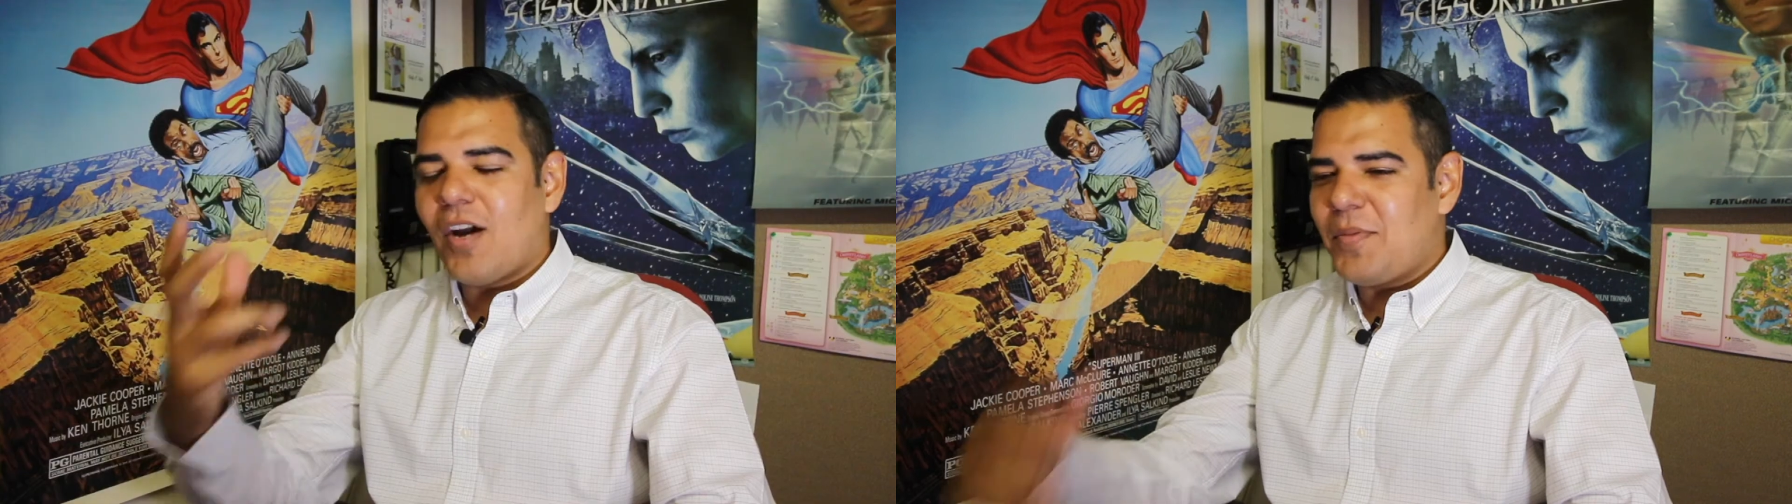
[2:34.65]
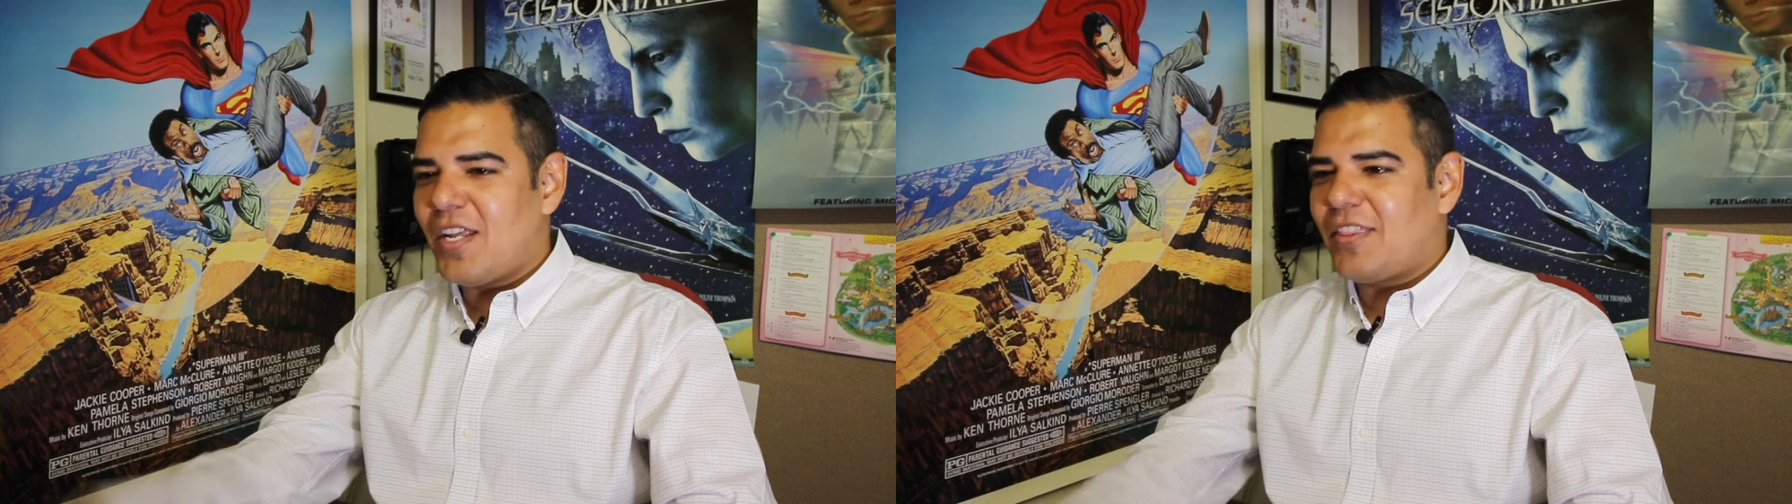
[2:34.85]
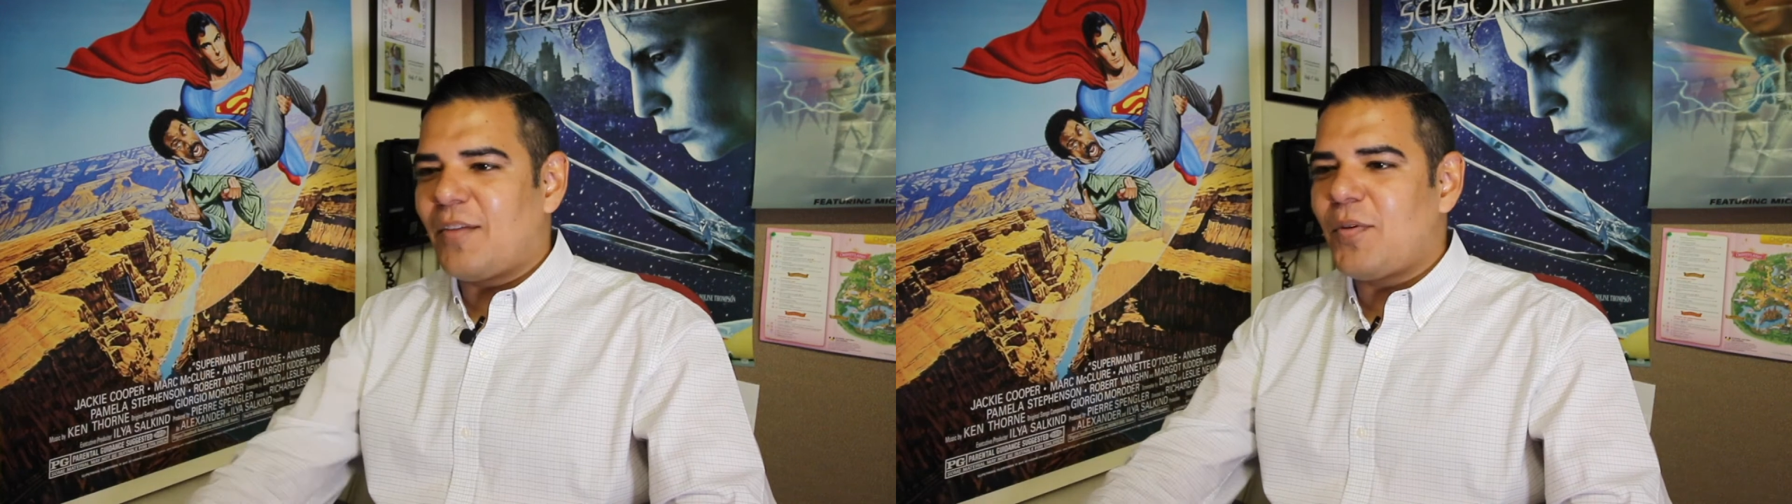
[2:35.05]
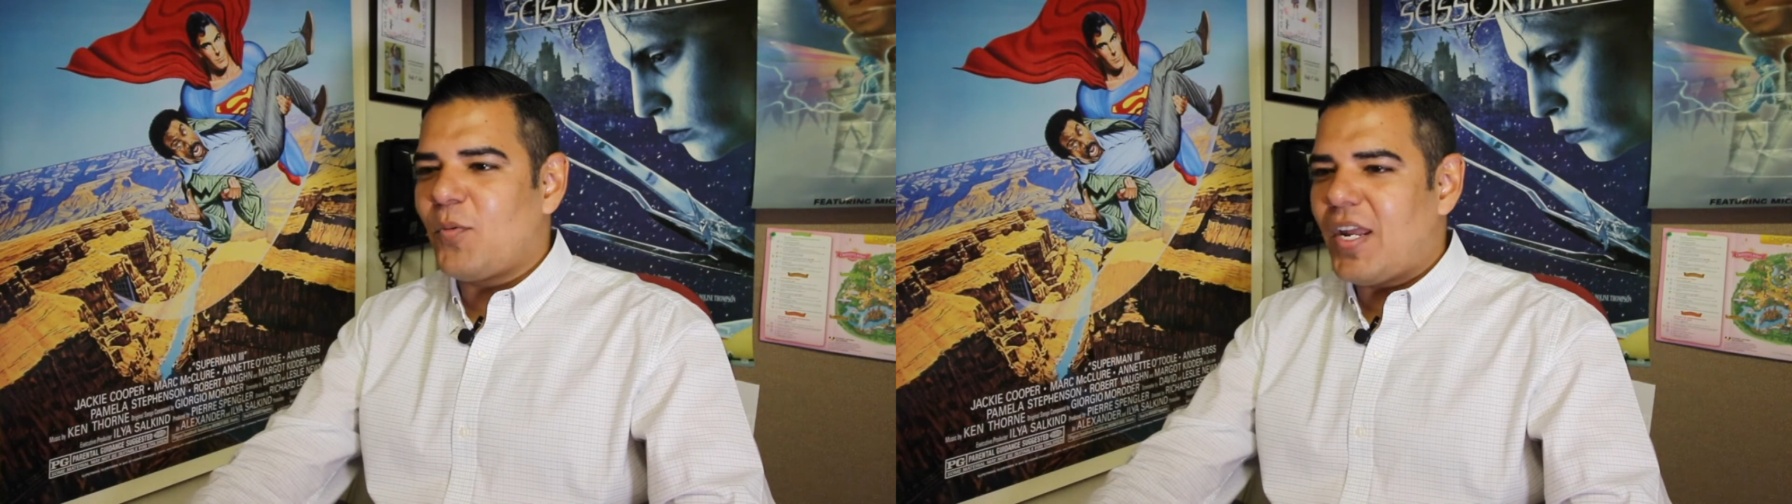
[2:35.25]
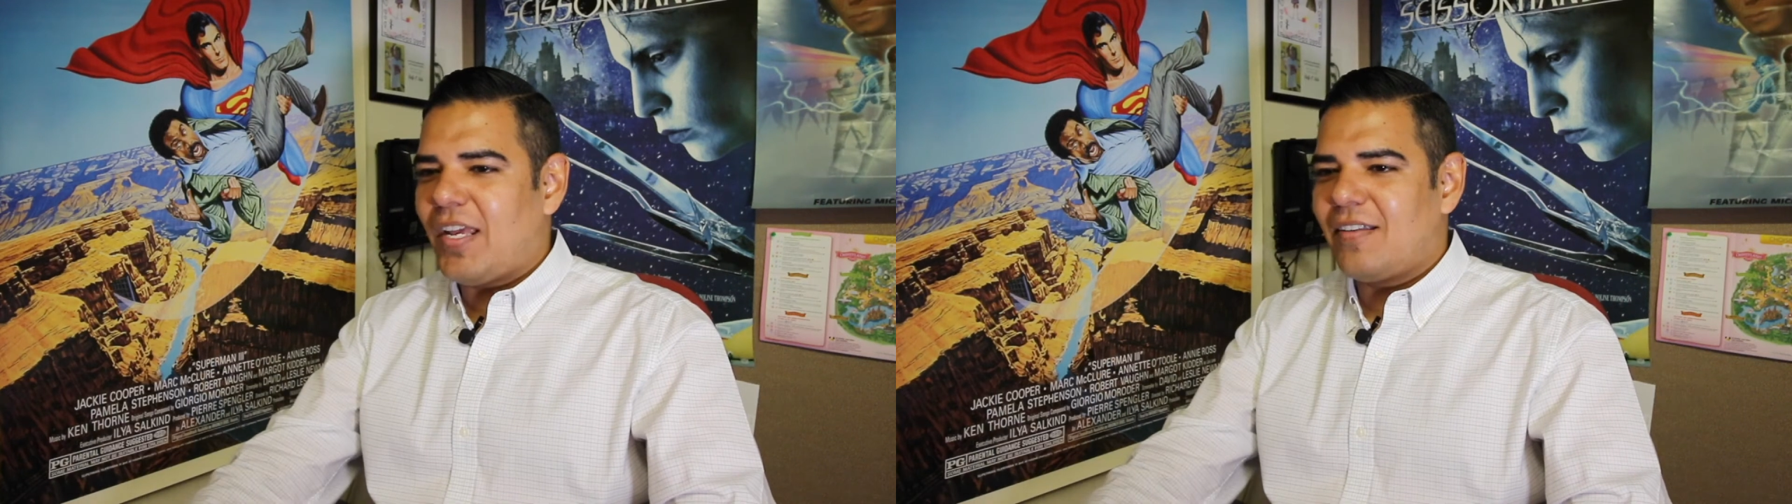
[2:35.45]
I think I've been
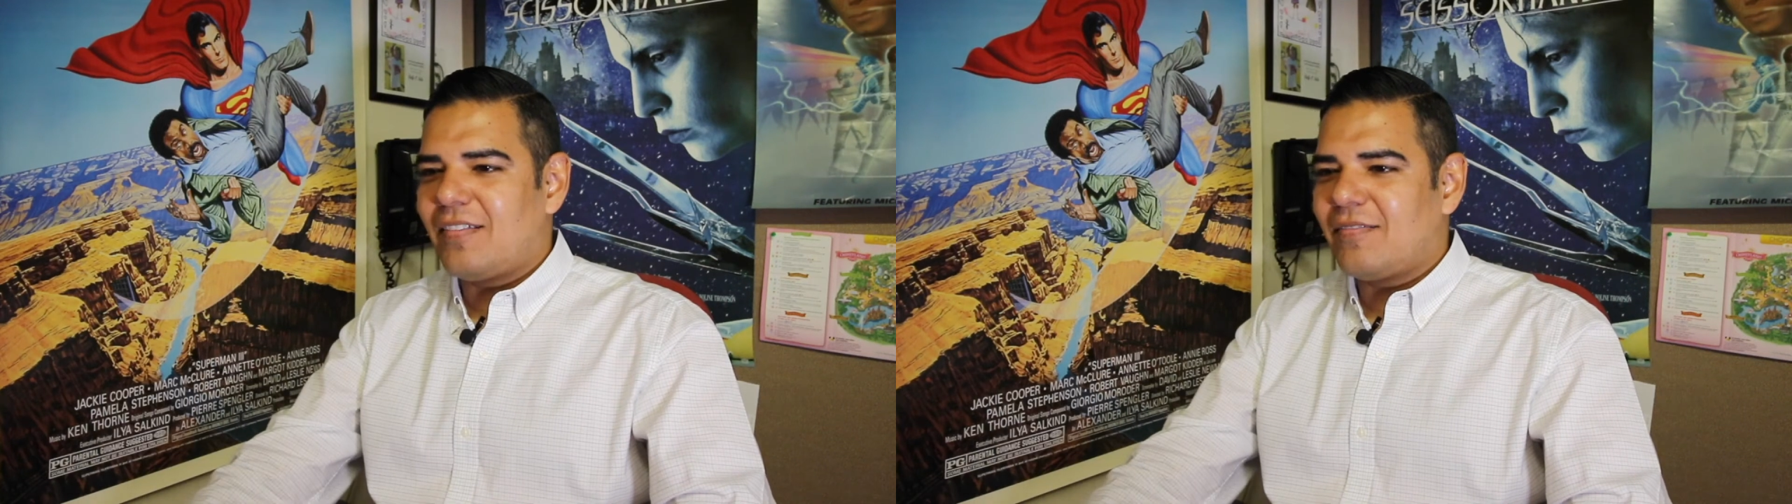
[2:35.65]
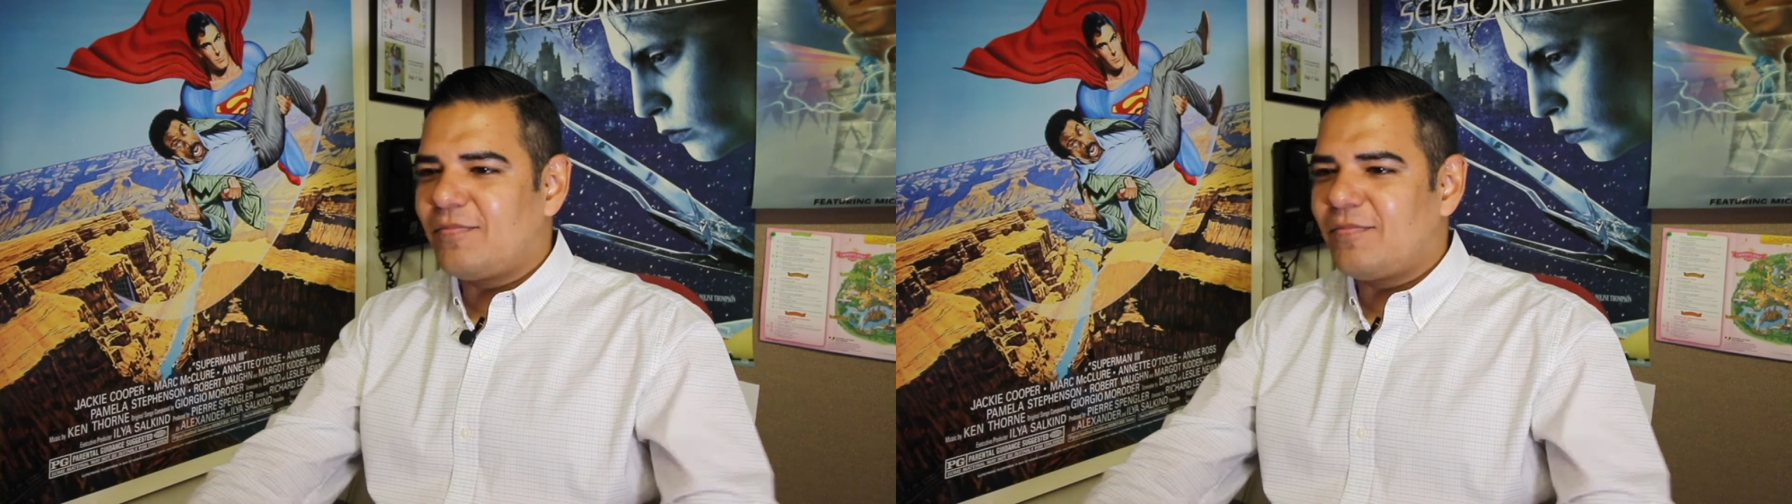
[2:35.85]
waiting,